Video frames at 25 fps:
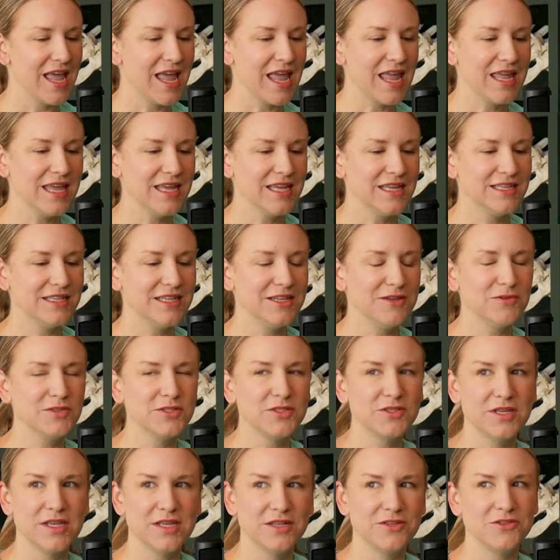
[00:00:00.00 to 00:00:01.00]
And it
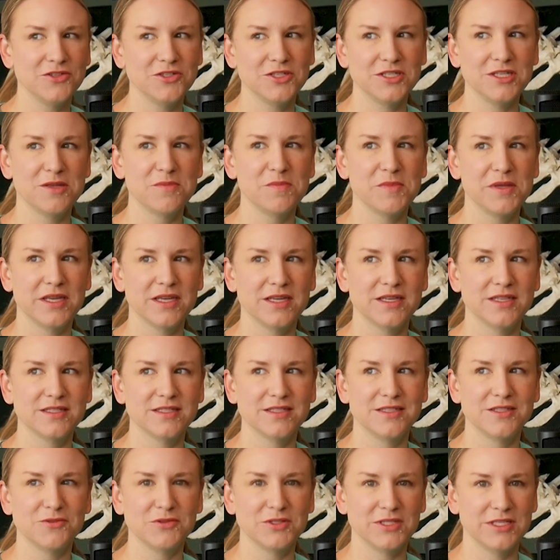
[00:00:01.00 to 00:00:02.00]
was interesting
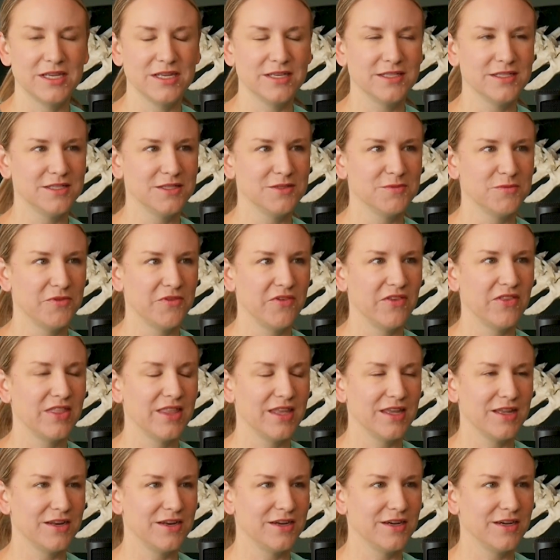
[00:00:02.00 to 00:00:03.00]
because there was kids in the movie
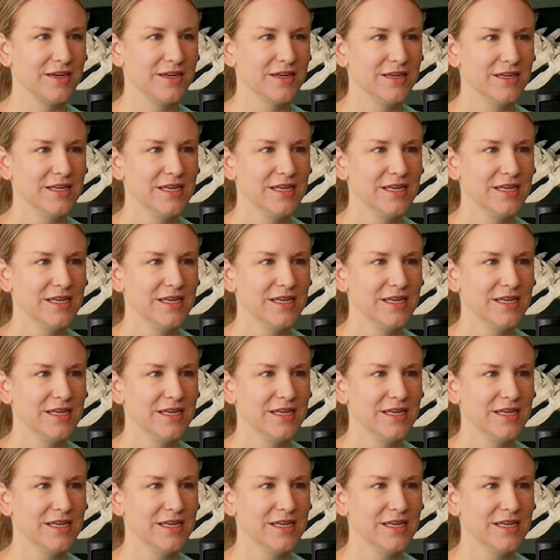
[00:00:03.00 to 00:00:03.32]
theater